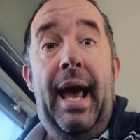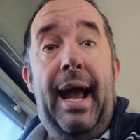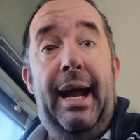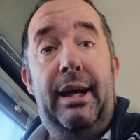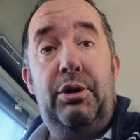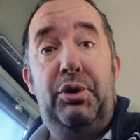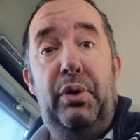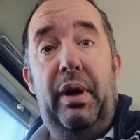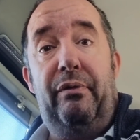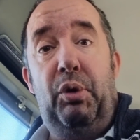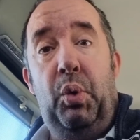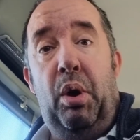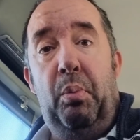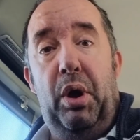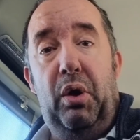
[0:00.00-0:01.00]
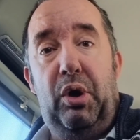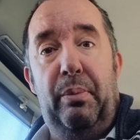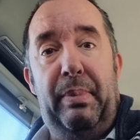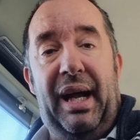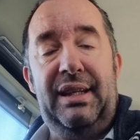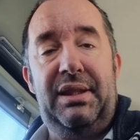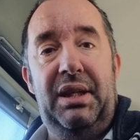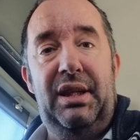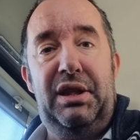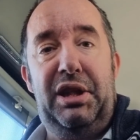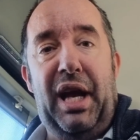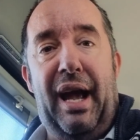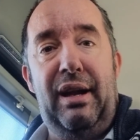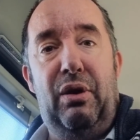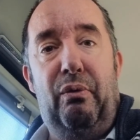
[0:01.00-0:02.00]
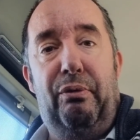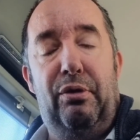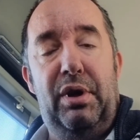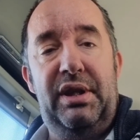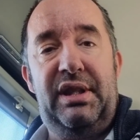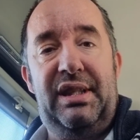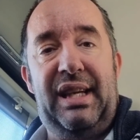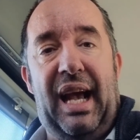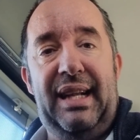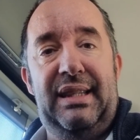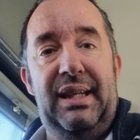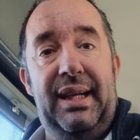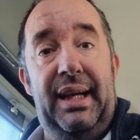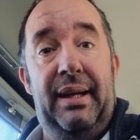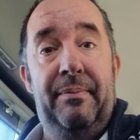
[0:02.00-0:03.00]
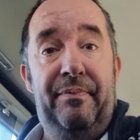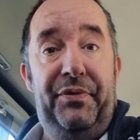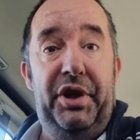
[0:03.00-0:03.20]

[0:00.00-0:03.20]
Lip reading: How do everyone? Welcome back to the channel for a Saturday.